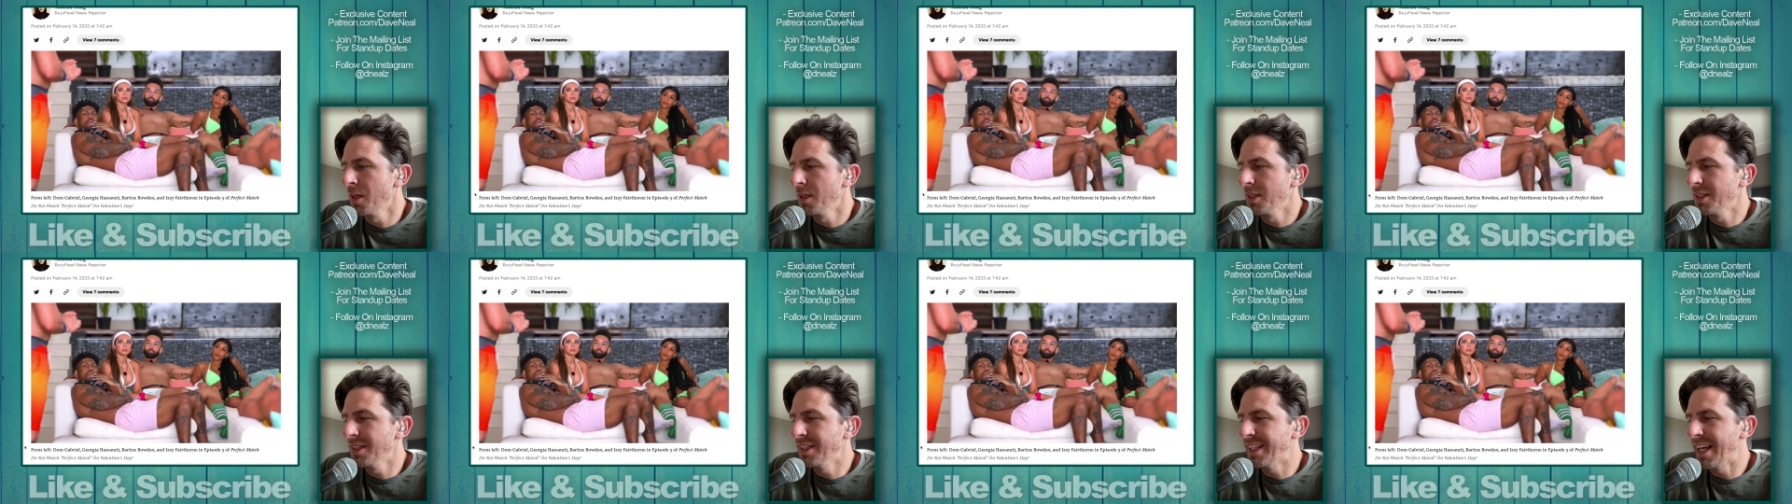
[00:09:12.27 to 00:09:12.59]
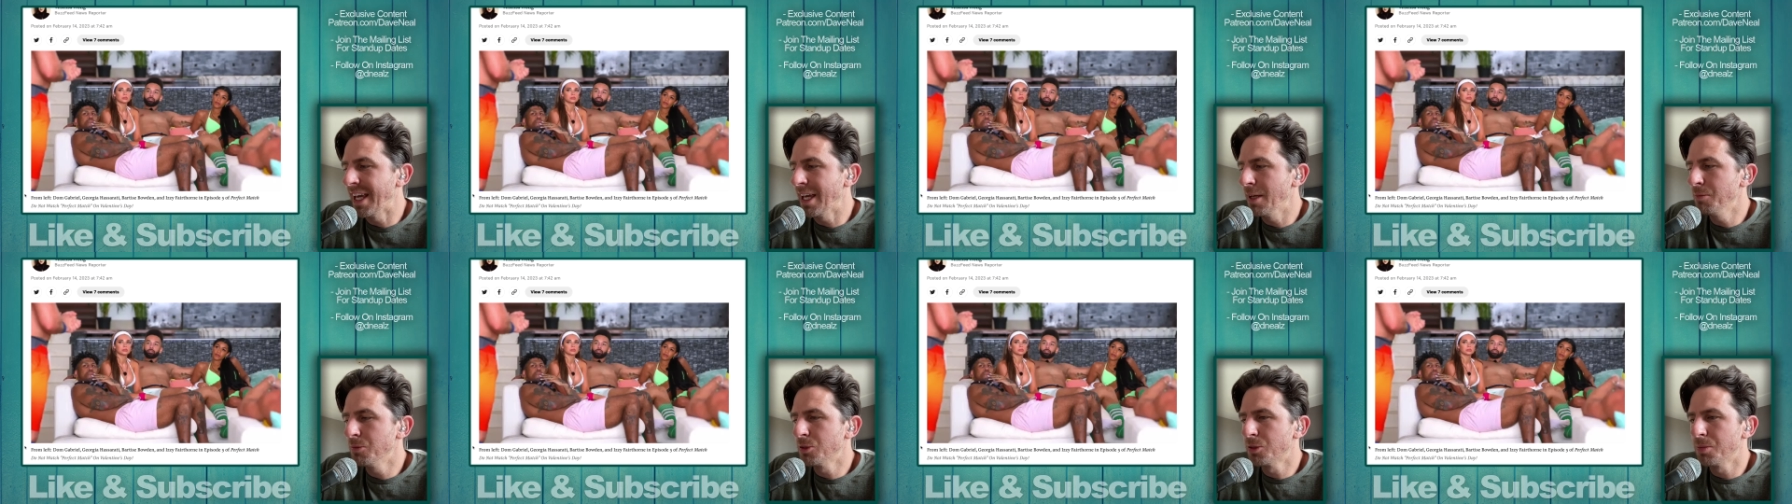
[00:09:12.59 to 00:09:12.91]

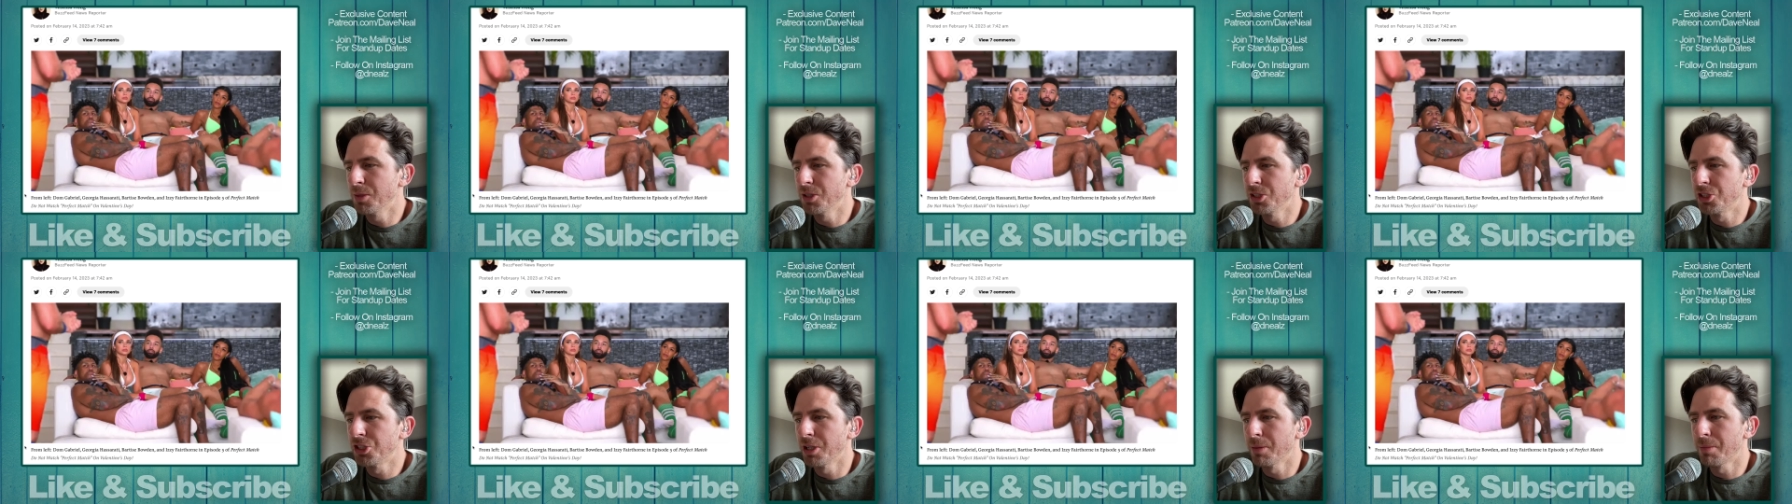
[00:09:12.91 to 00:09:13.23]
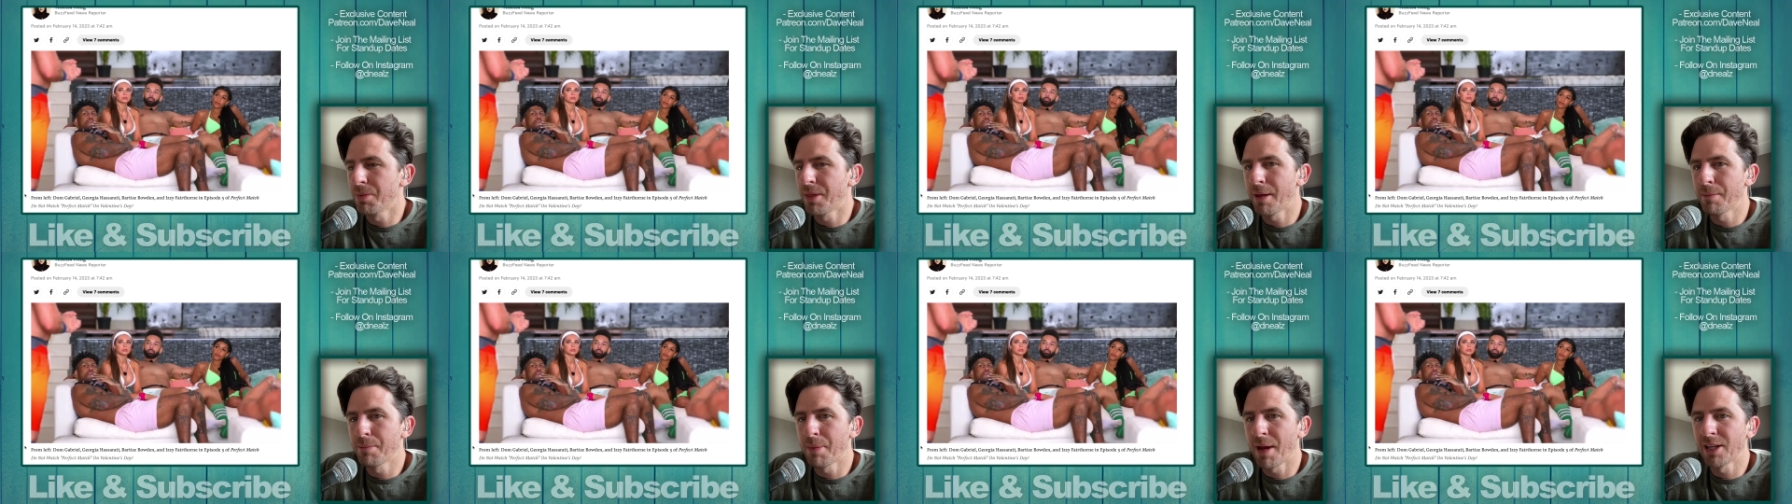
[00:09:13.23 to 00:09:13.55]

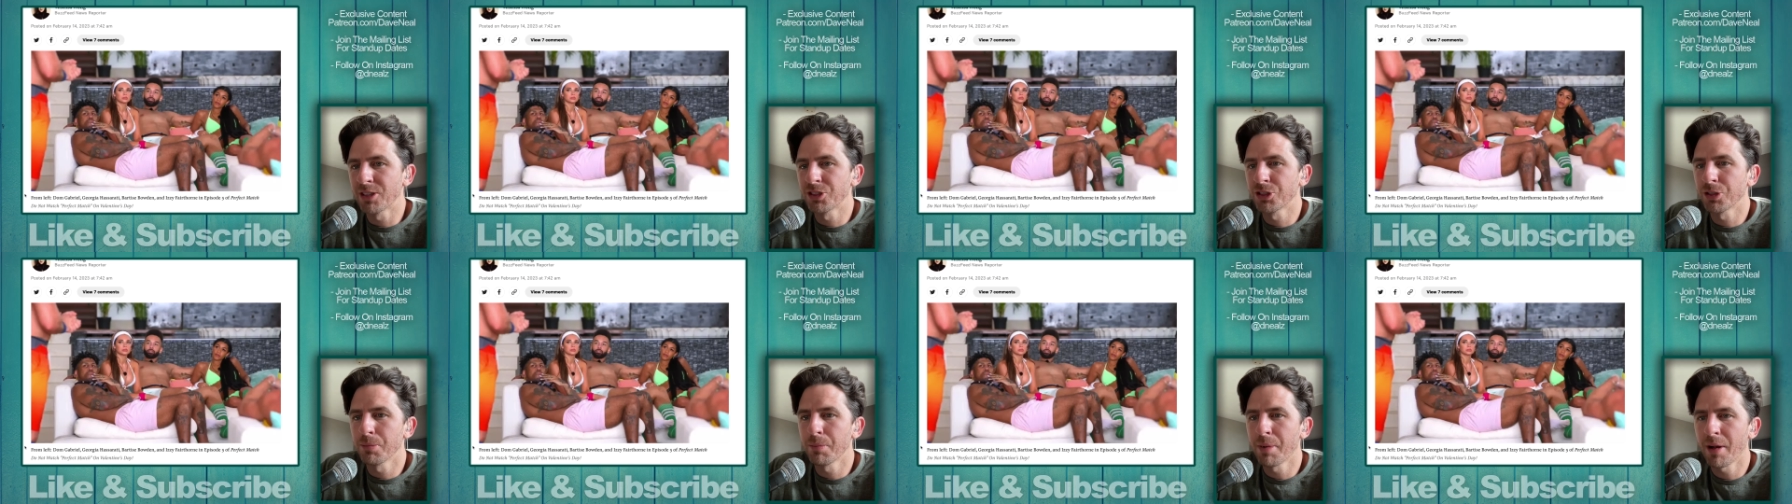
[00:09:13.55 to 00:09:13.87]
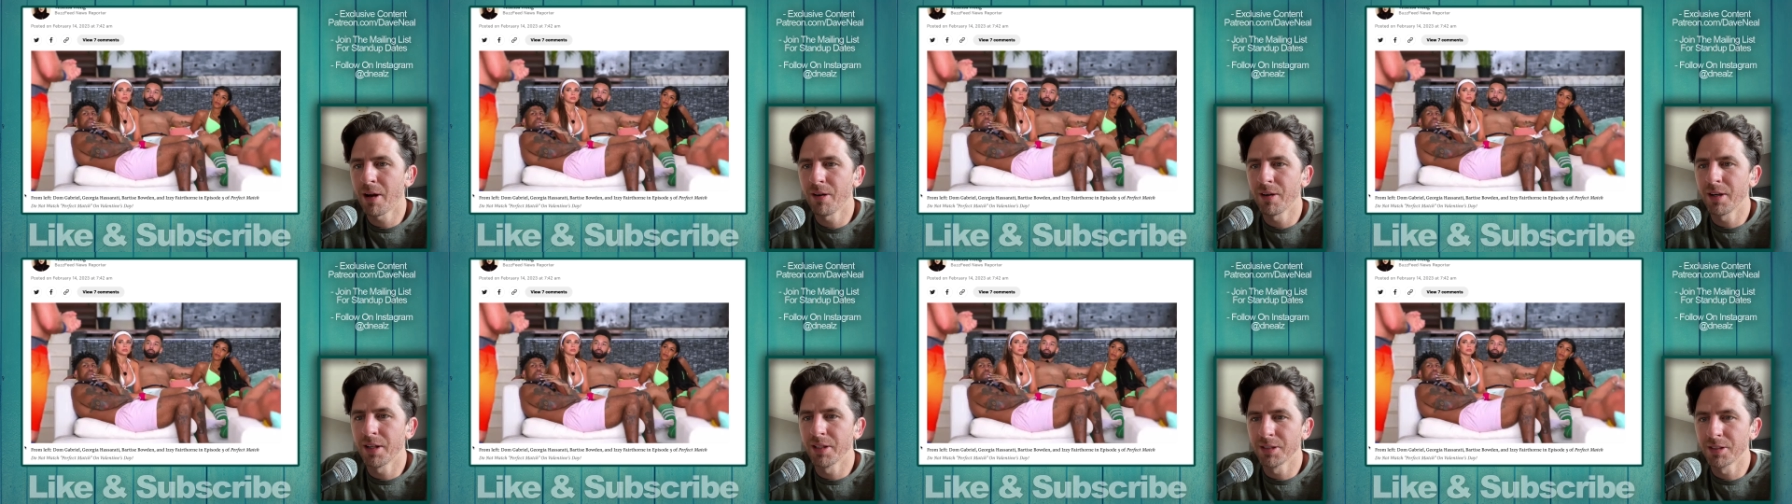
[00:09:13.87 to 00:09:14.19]
gamesmanship that Bachelor in
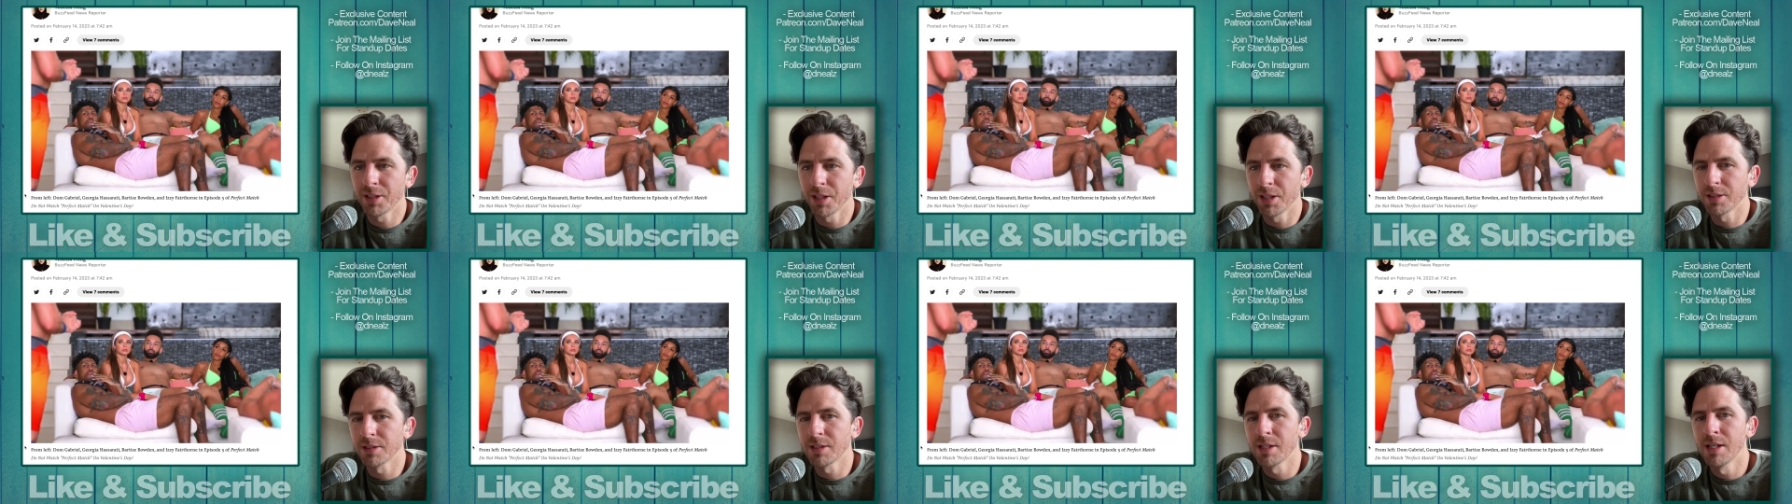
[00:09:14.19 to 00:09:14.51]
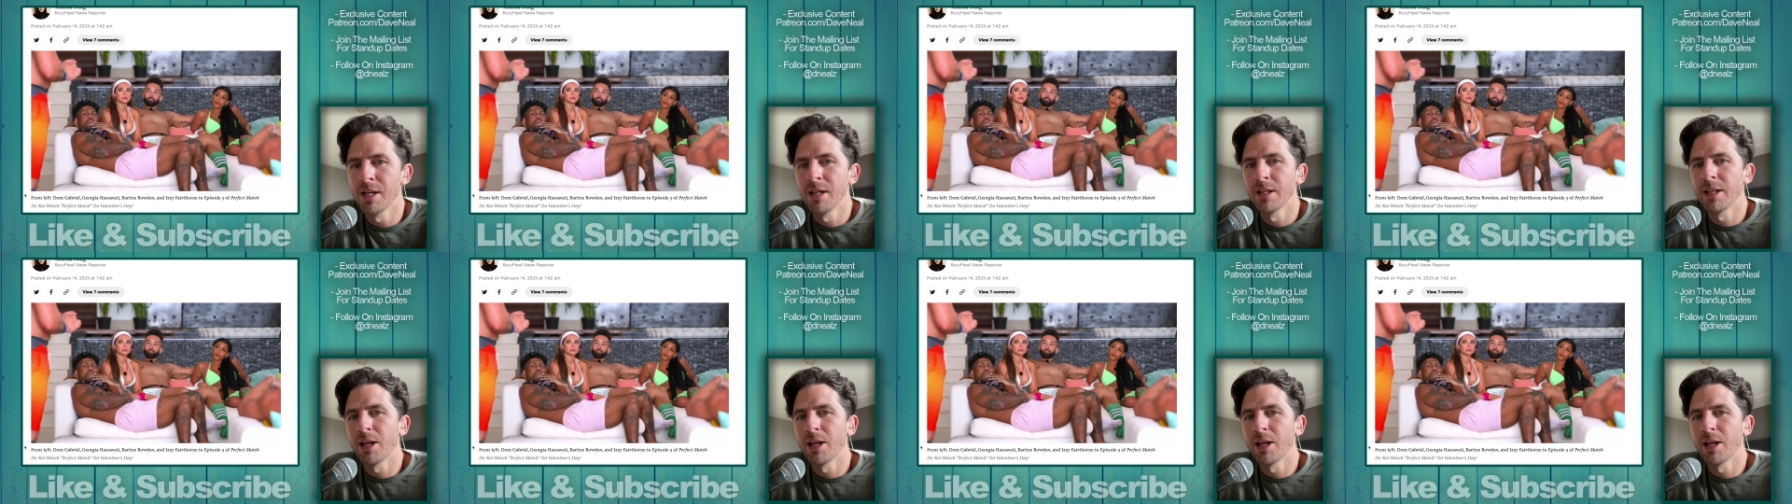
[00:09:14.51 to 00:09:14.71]
Paradise does.